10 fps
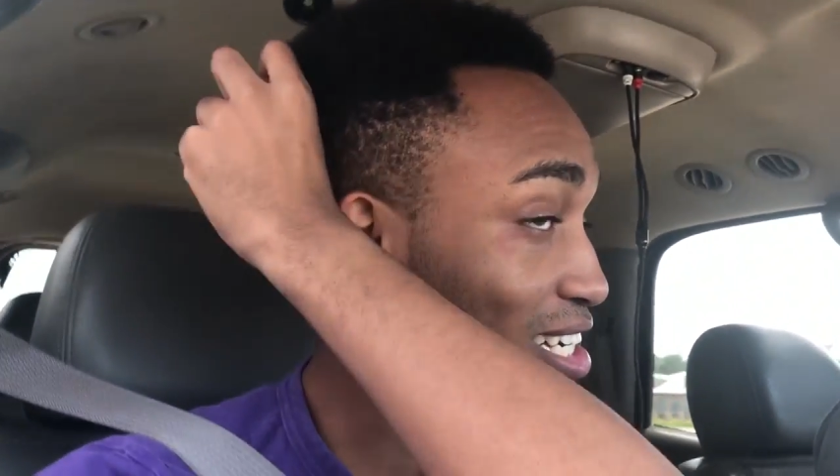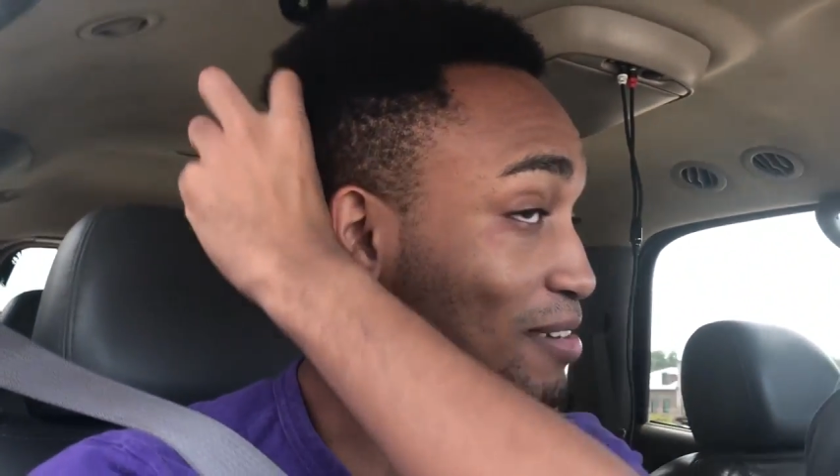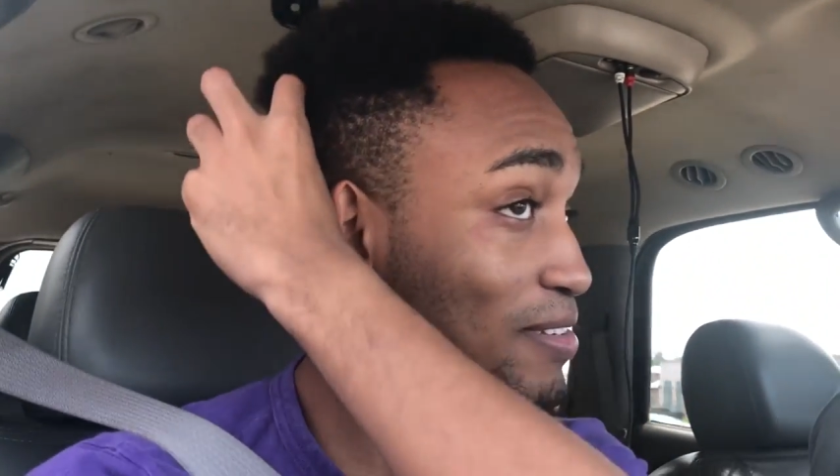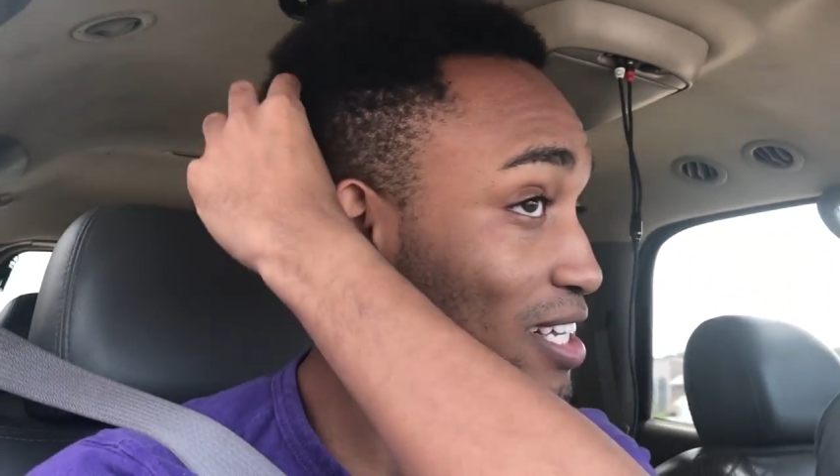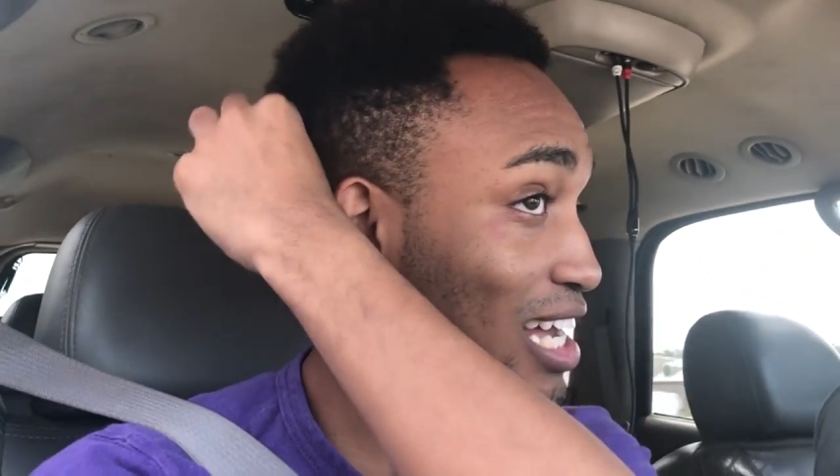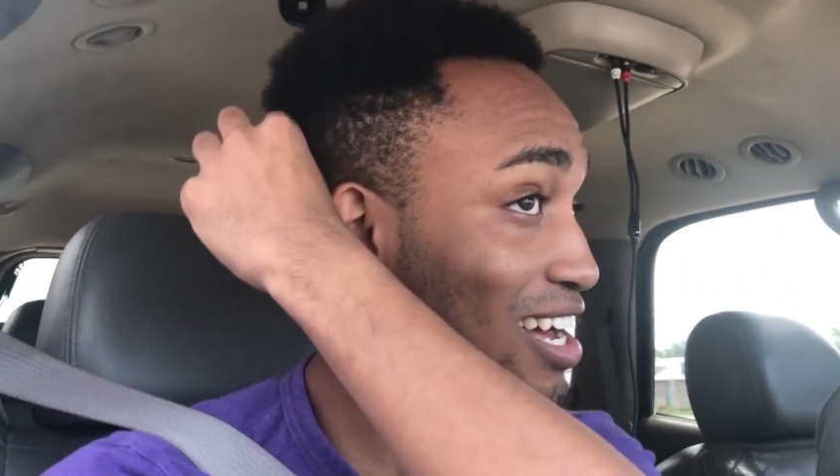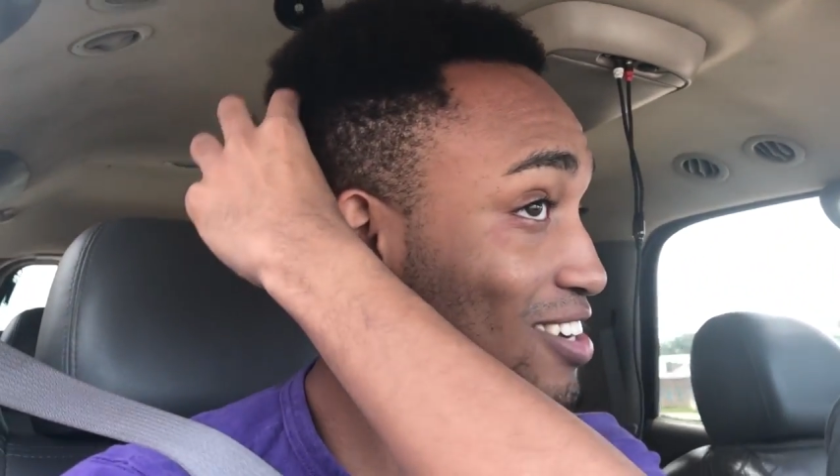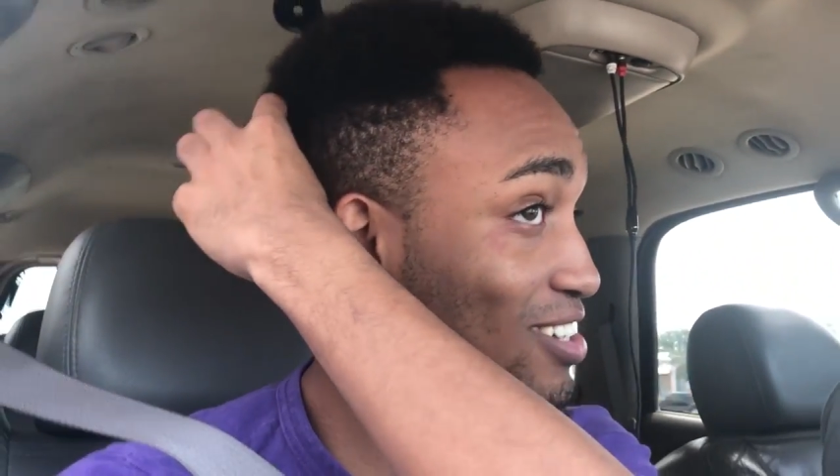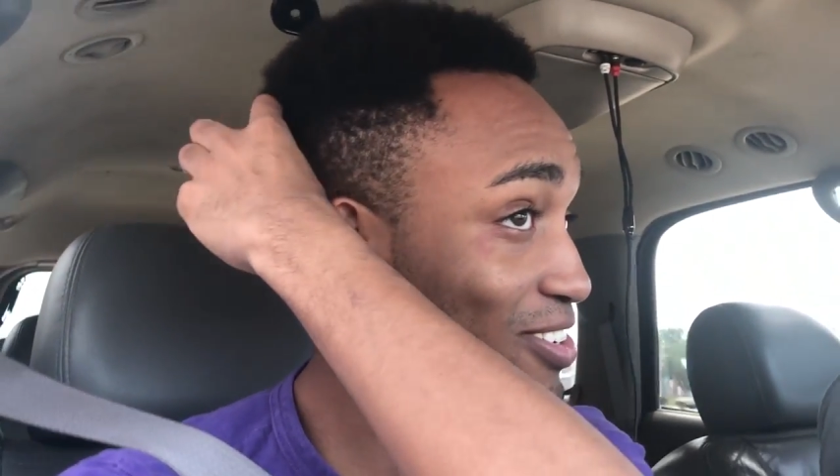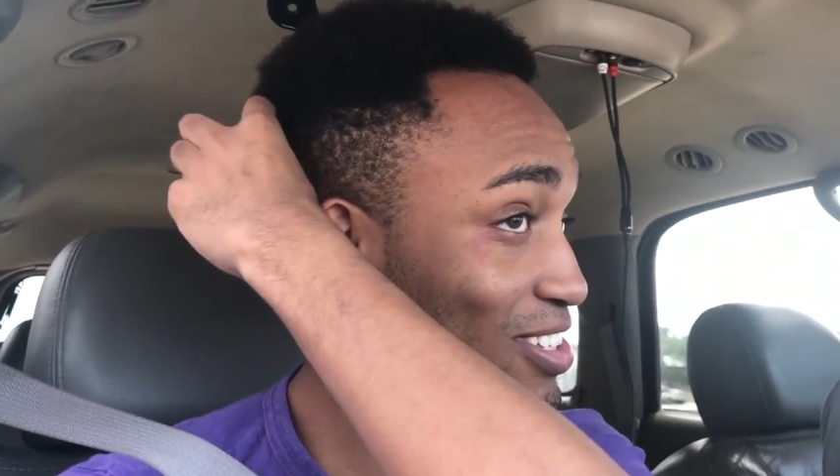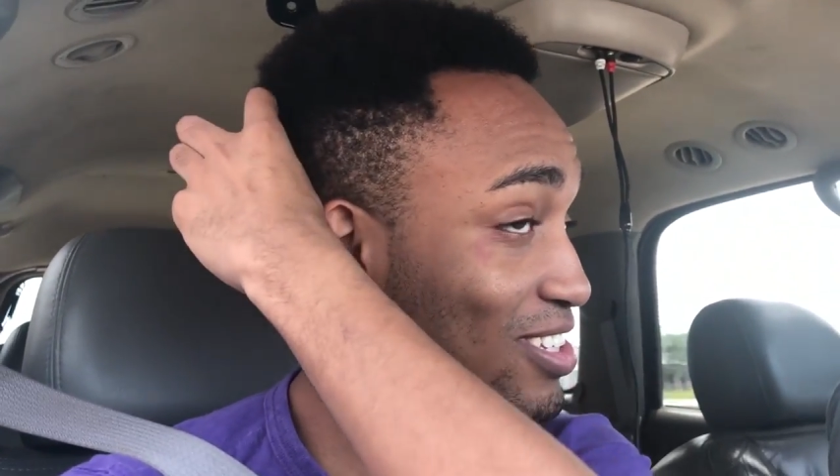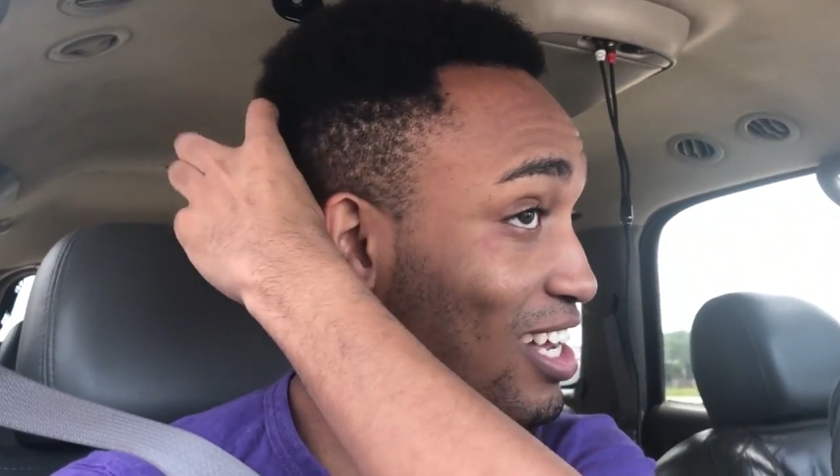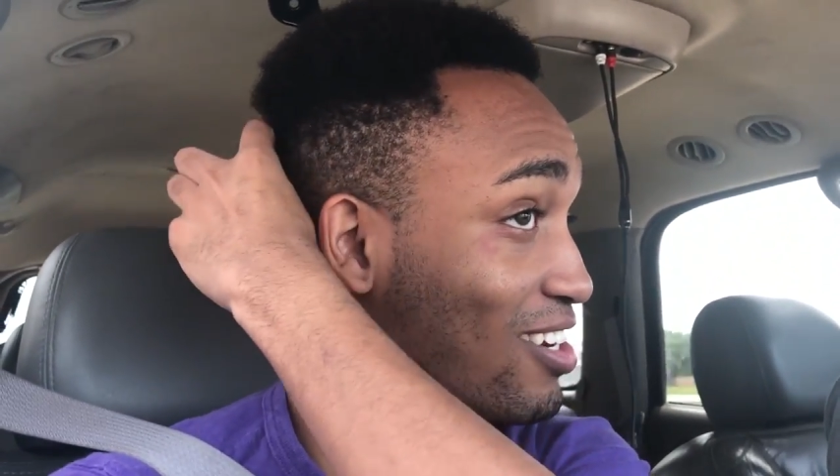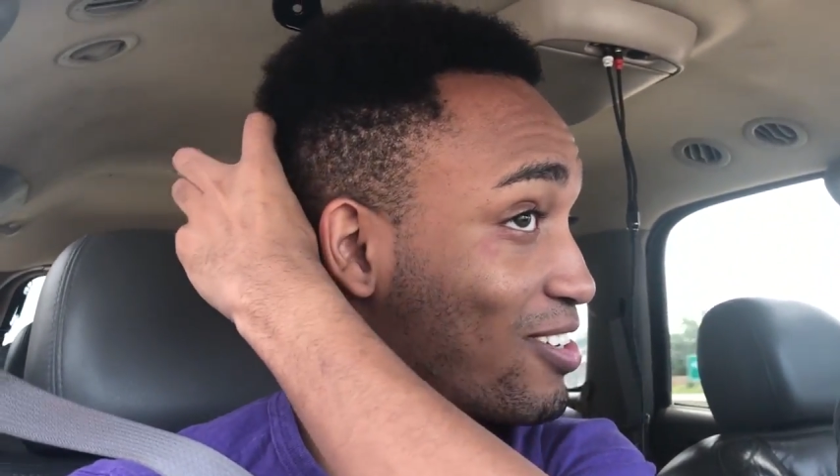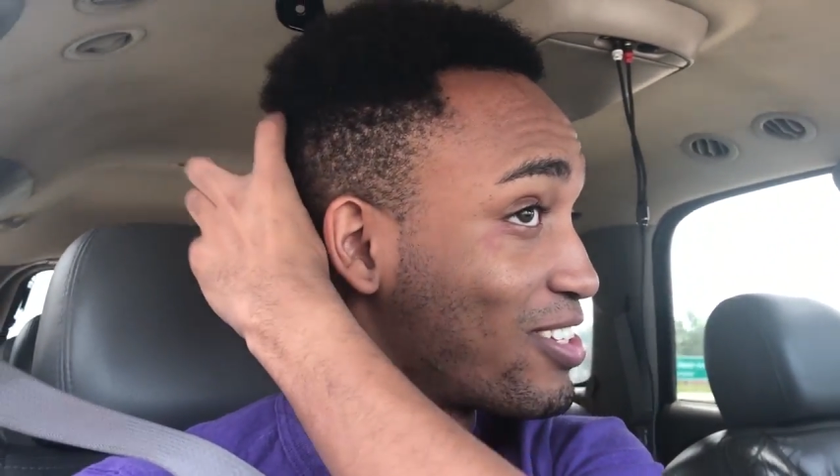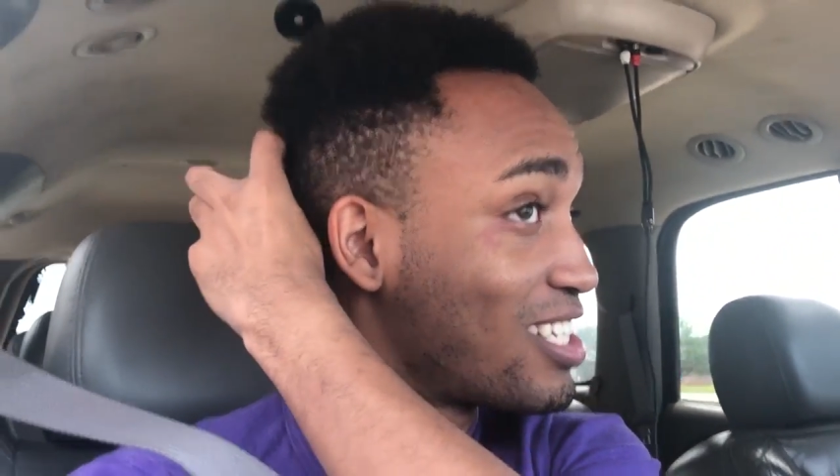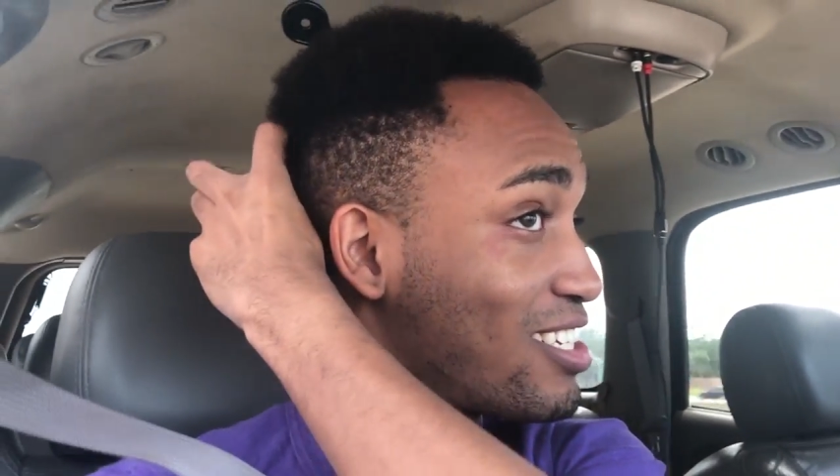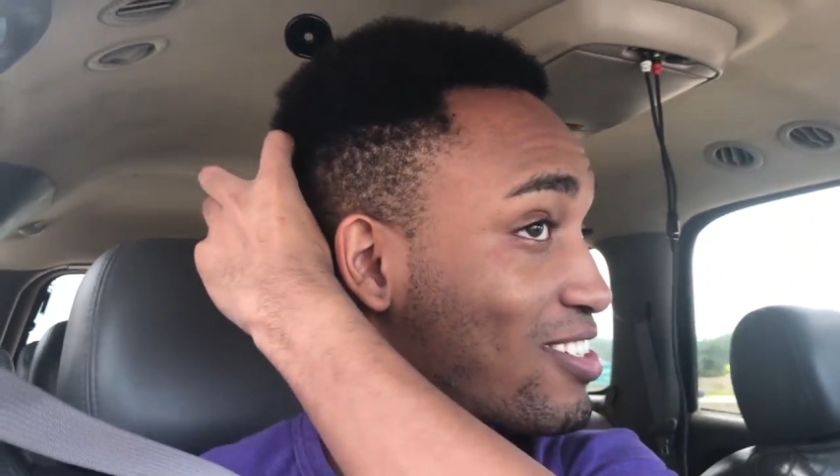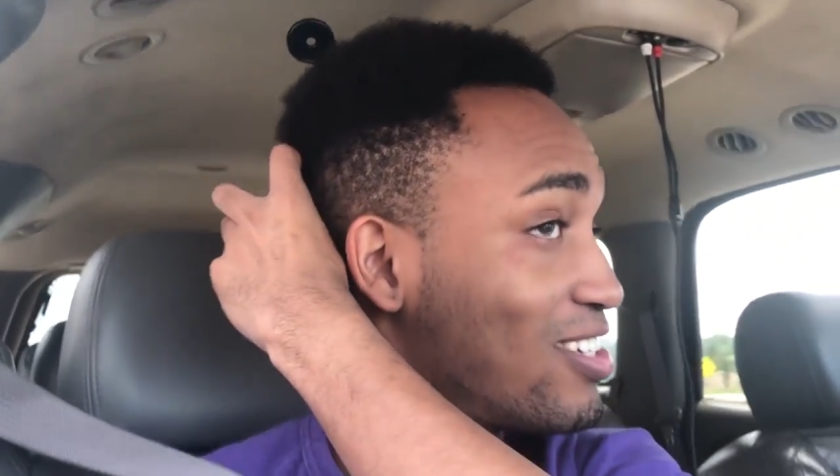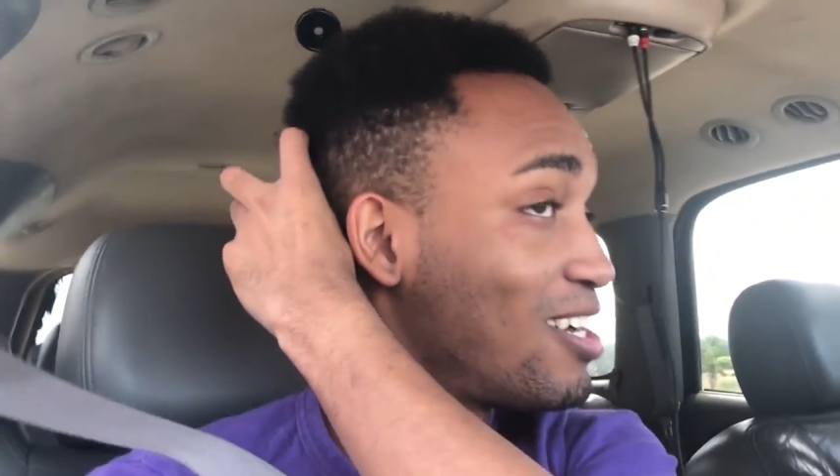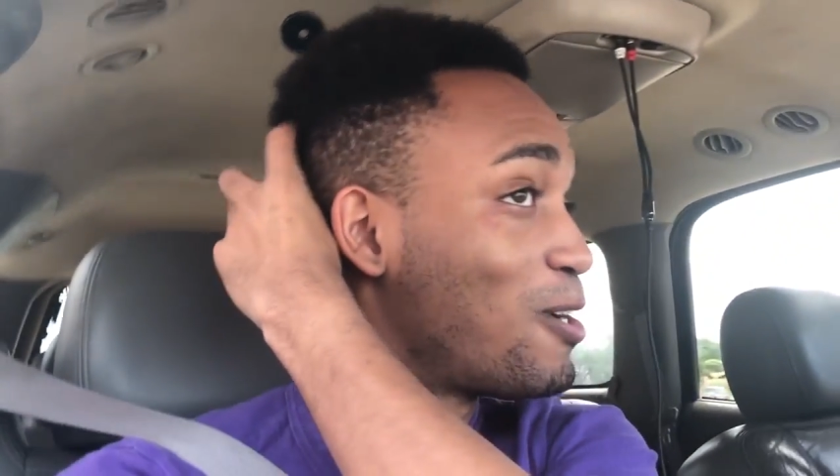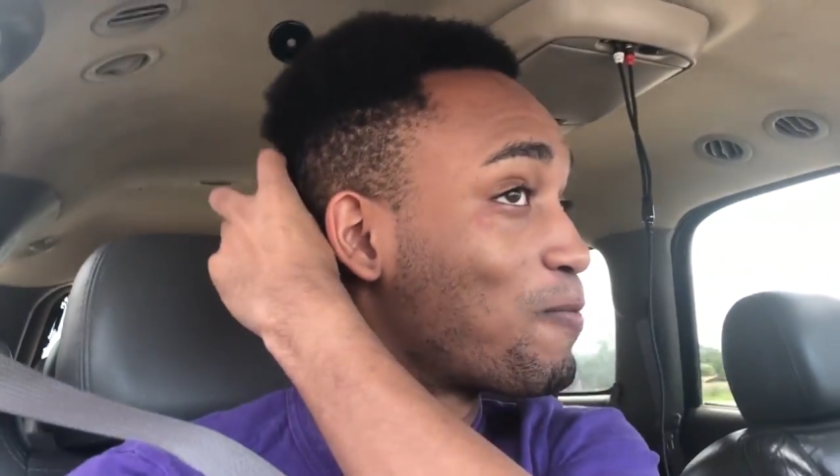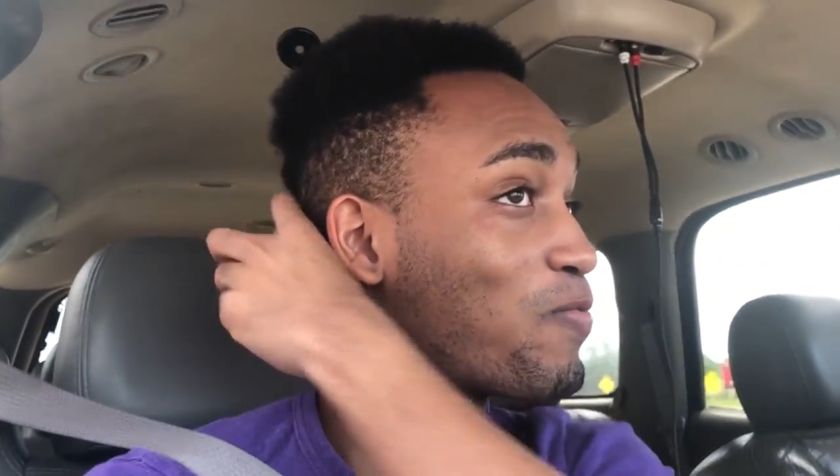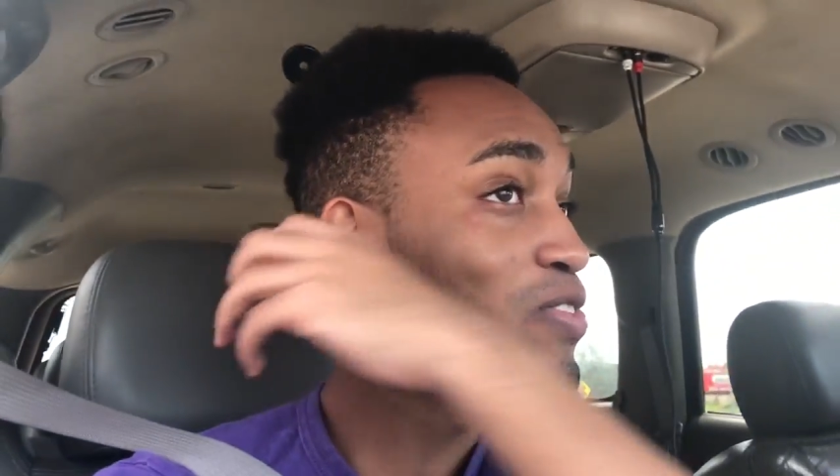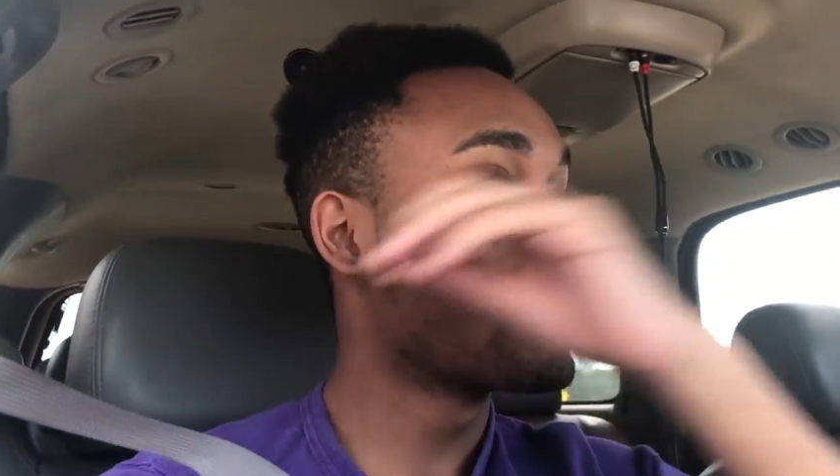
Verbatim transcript: I'm like, I don't know, I don't know what the hell's going on.